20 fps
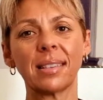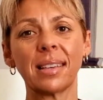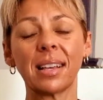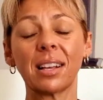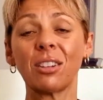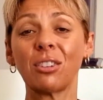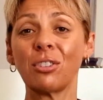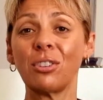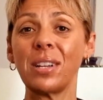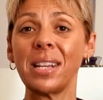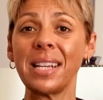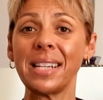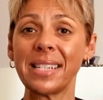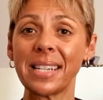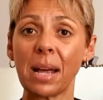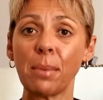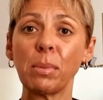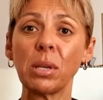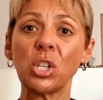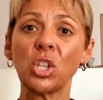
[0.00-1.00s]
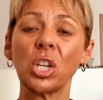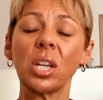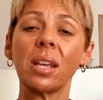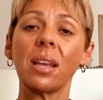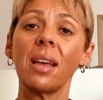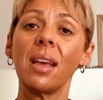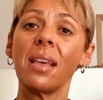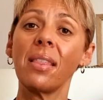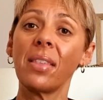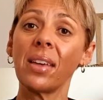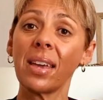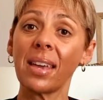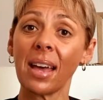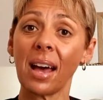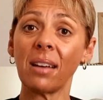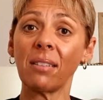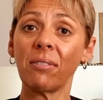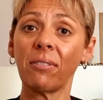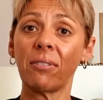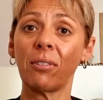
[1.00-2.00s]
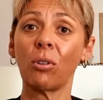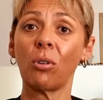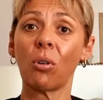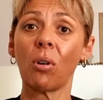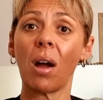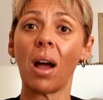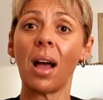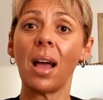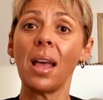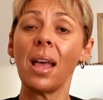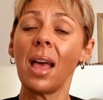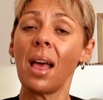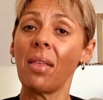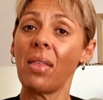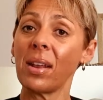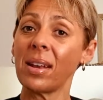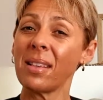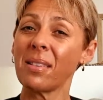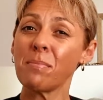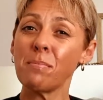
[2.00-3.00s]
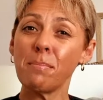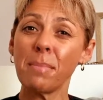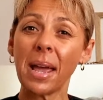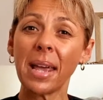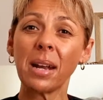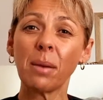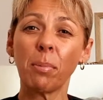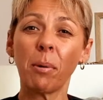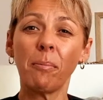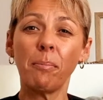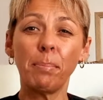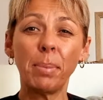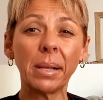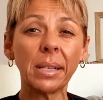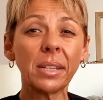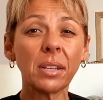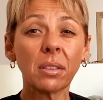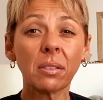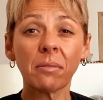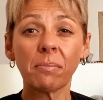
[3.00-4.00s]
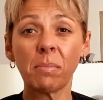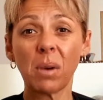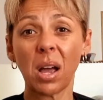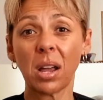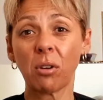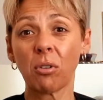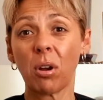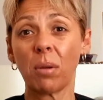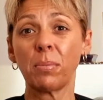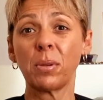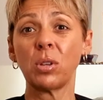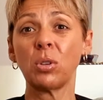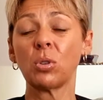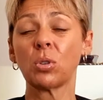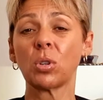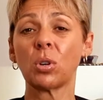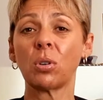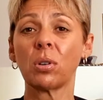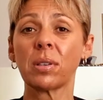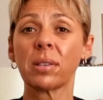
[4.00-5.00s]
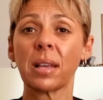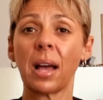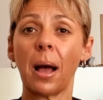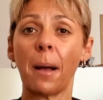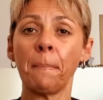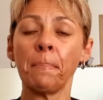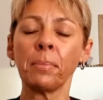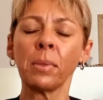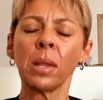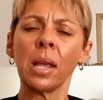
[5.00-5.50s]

including damaging the gut flora that is made up of billions of microbes in your dog's gut.